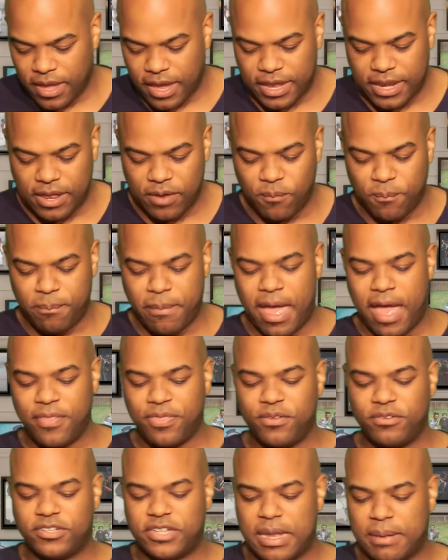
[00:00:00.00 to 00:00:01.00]
And in
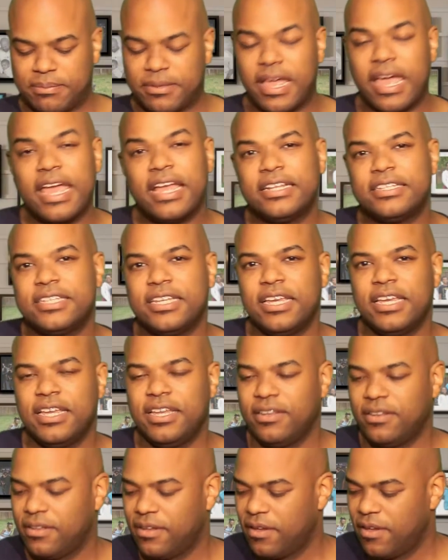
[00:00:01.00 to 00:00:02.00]
Matthew chapter
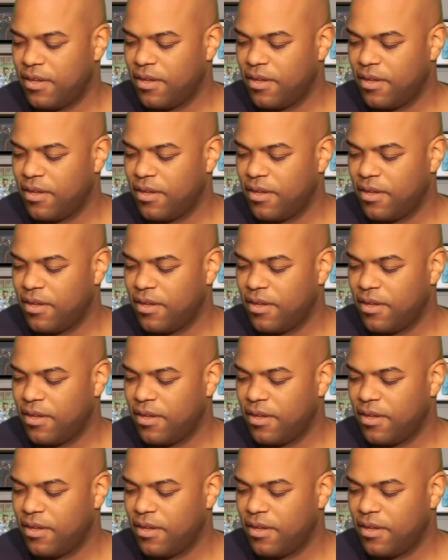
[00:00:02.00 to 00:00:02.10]
18,